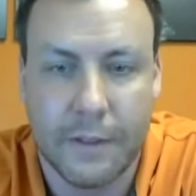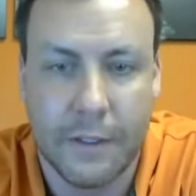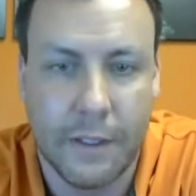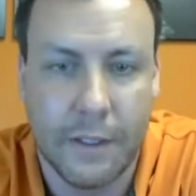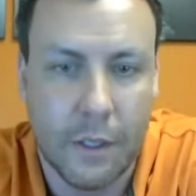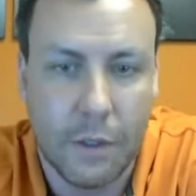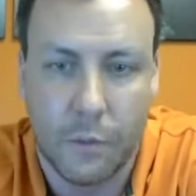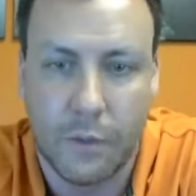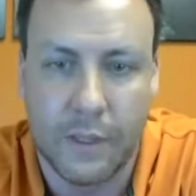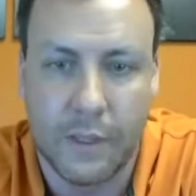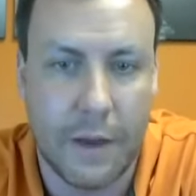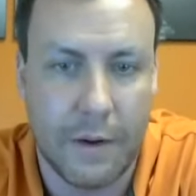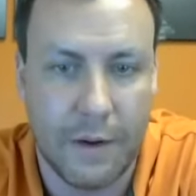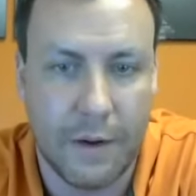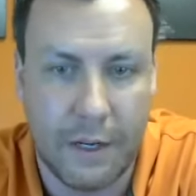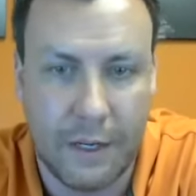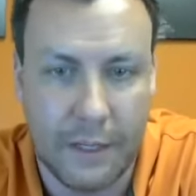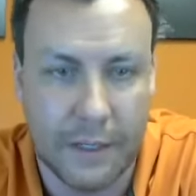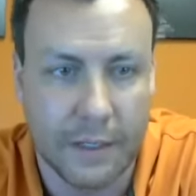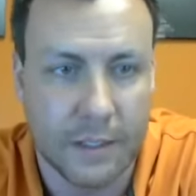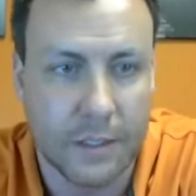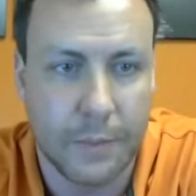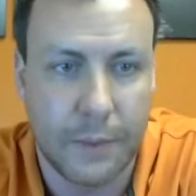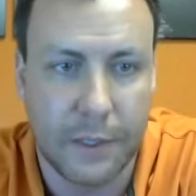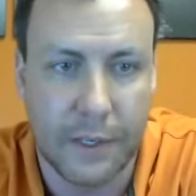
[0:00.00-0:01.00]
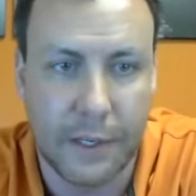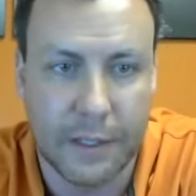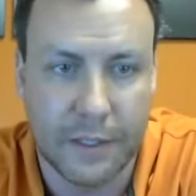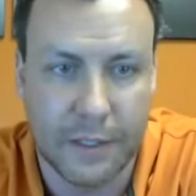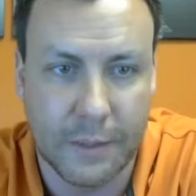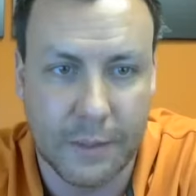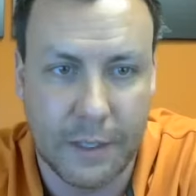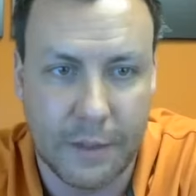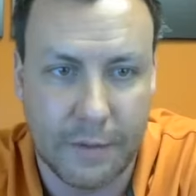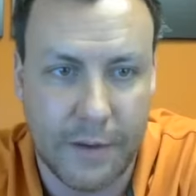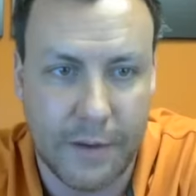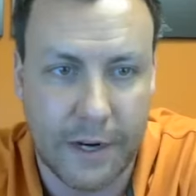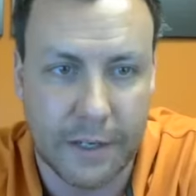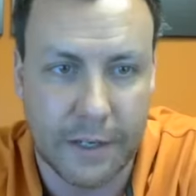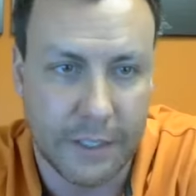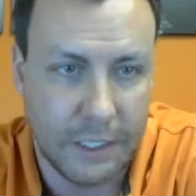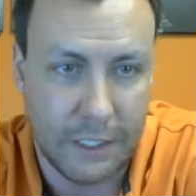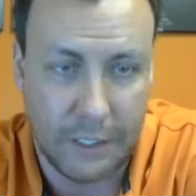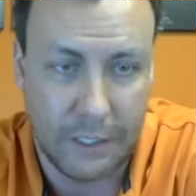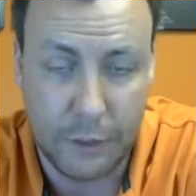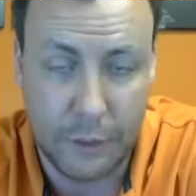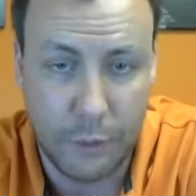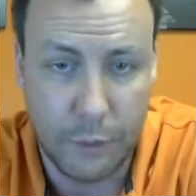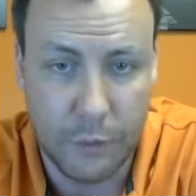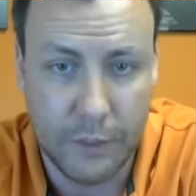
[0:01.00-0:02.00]
without any experience in
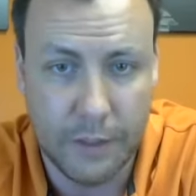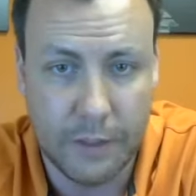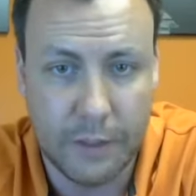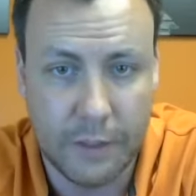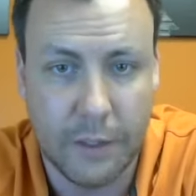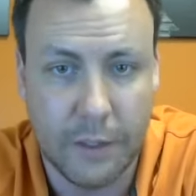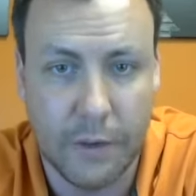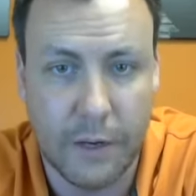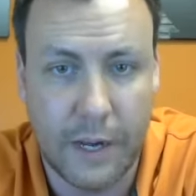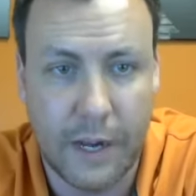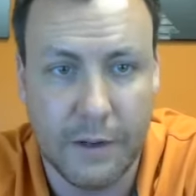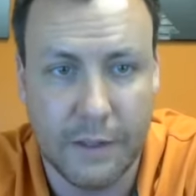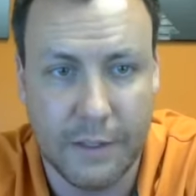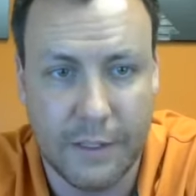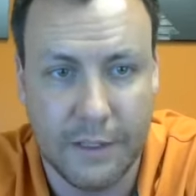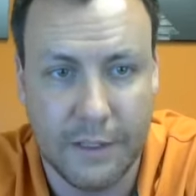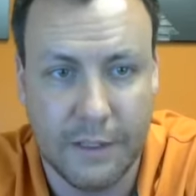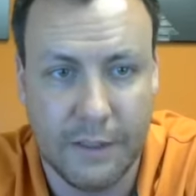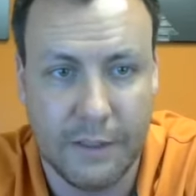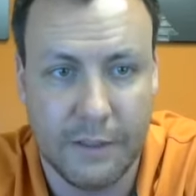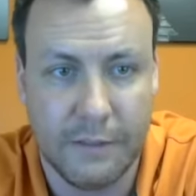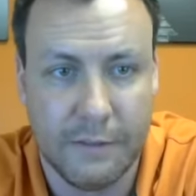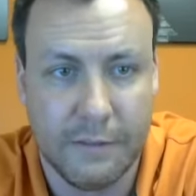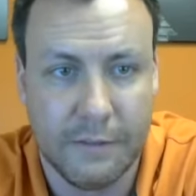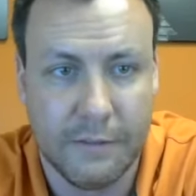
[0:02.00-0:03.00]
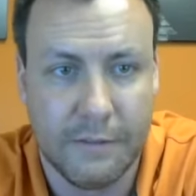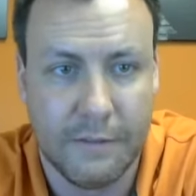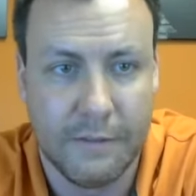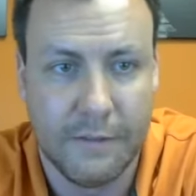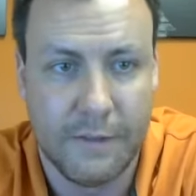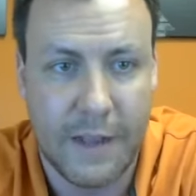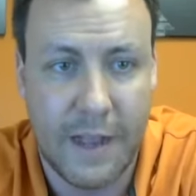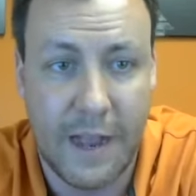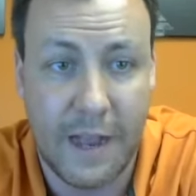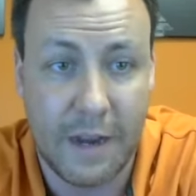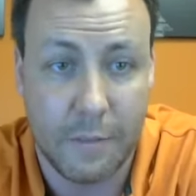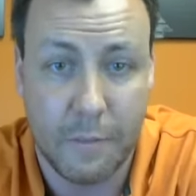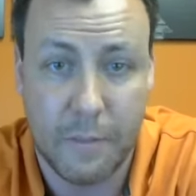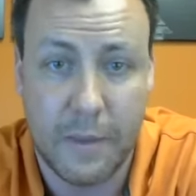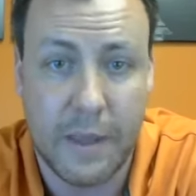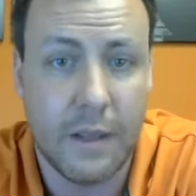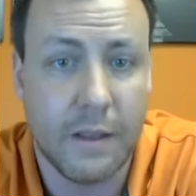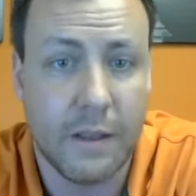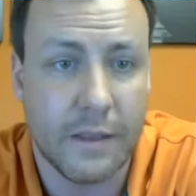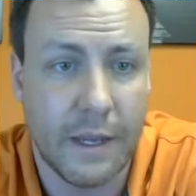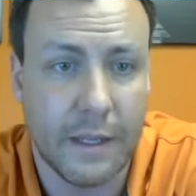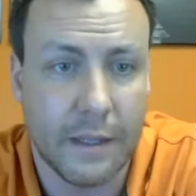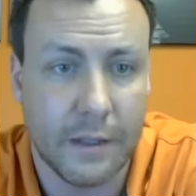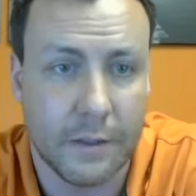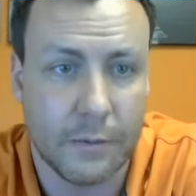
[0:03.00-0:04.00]
manufacturing, you wouldn't know how to
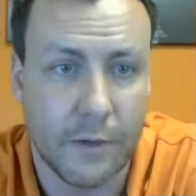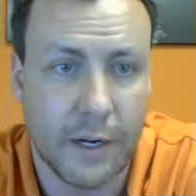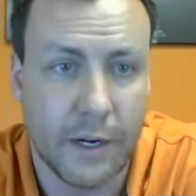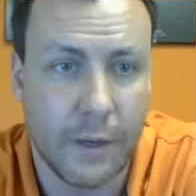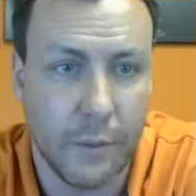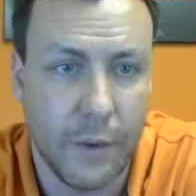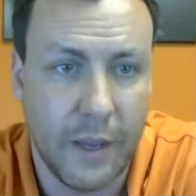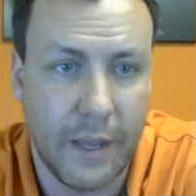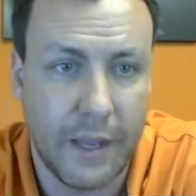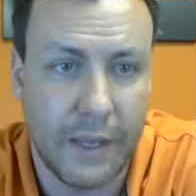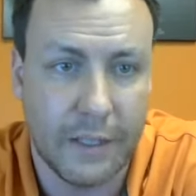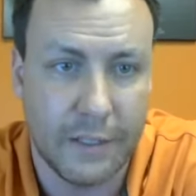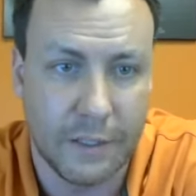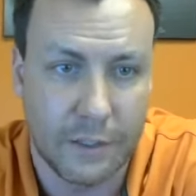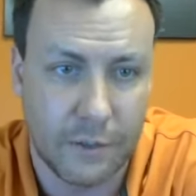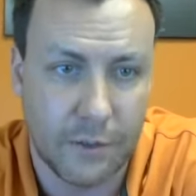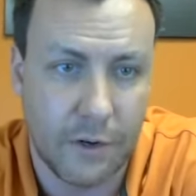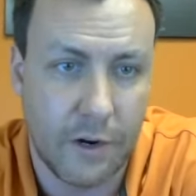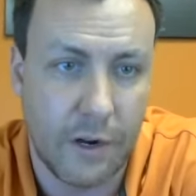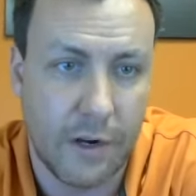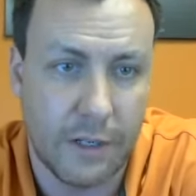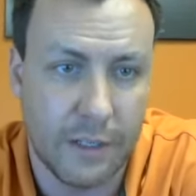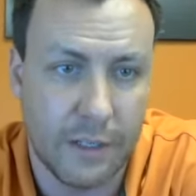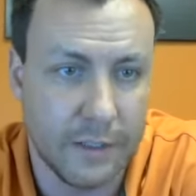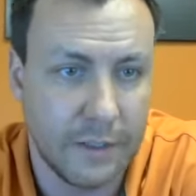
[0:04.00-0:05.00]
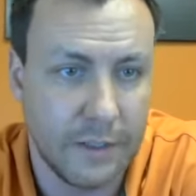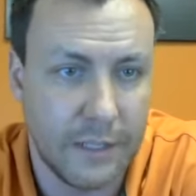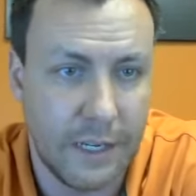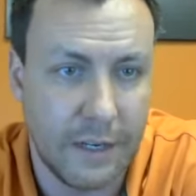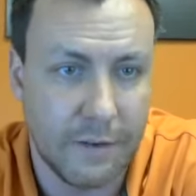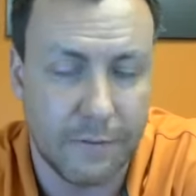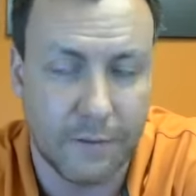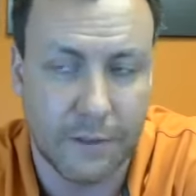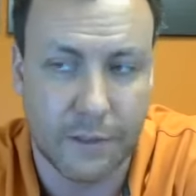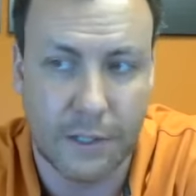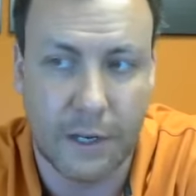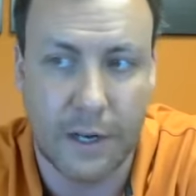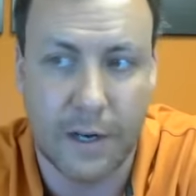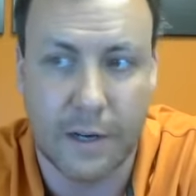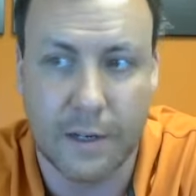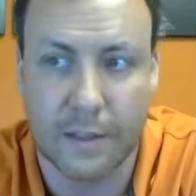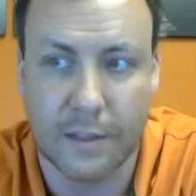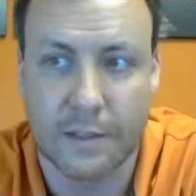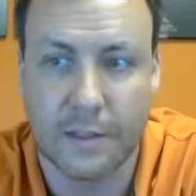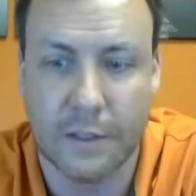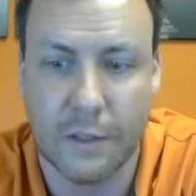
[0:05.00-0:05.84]
make that the right way and strong and safe for dogs.